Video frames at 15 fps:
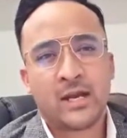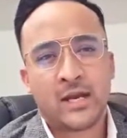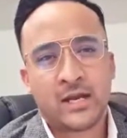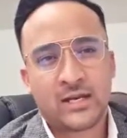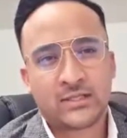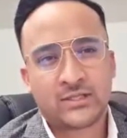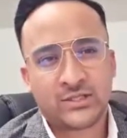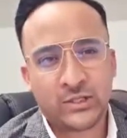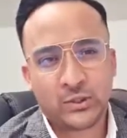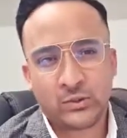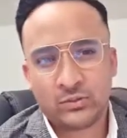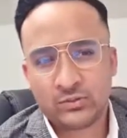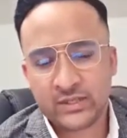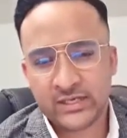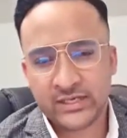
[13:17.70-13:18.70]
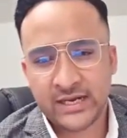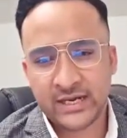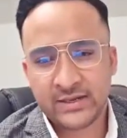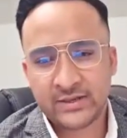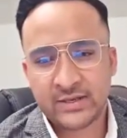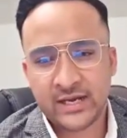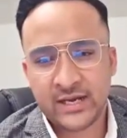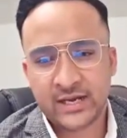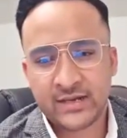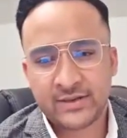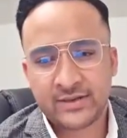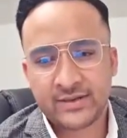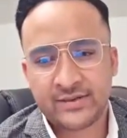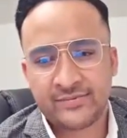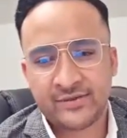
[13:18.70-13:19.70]

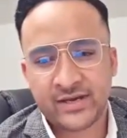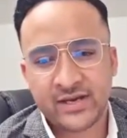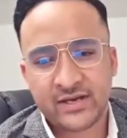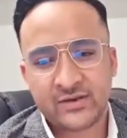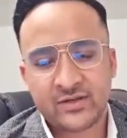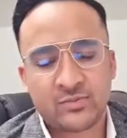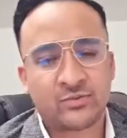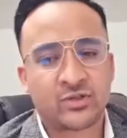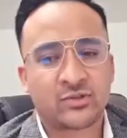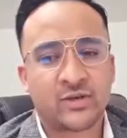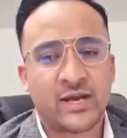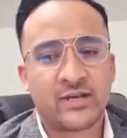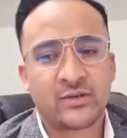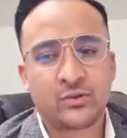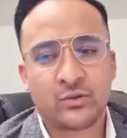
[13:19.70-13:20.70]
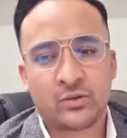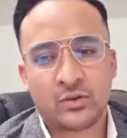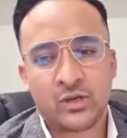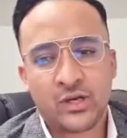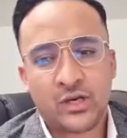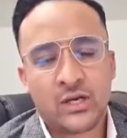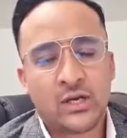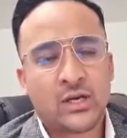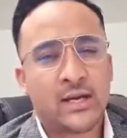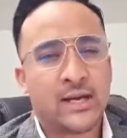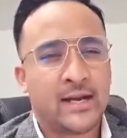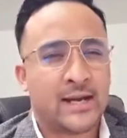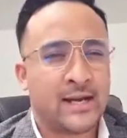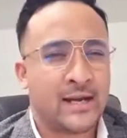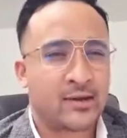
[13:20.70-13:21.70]
If you can demonstrate your
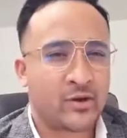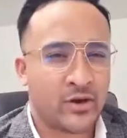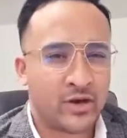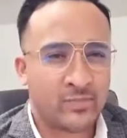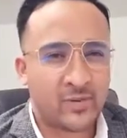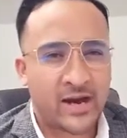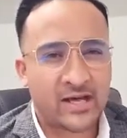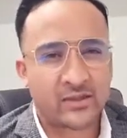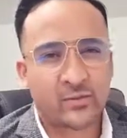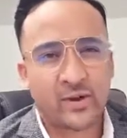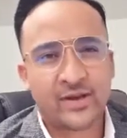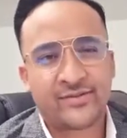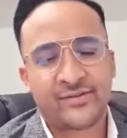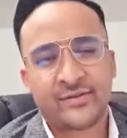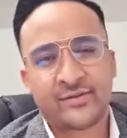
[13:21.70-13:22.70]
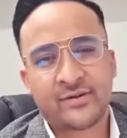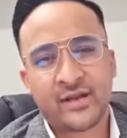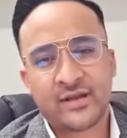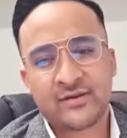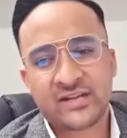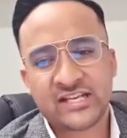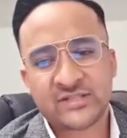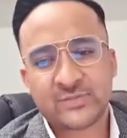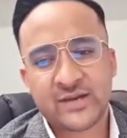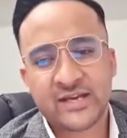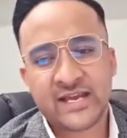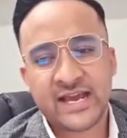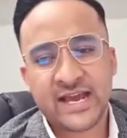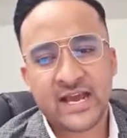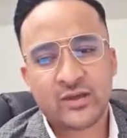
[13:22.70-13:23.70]
career pathways in
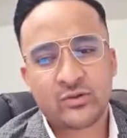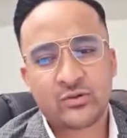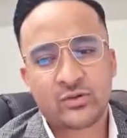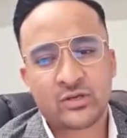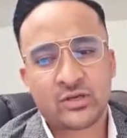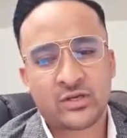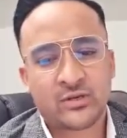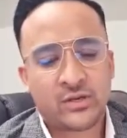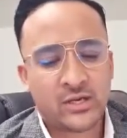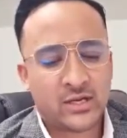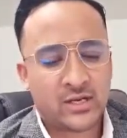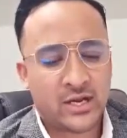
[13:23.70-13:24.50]
Tasmania, how you're going to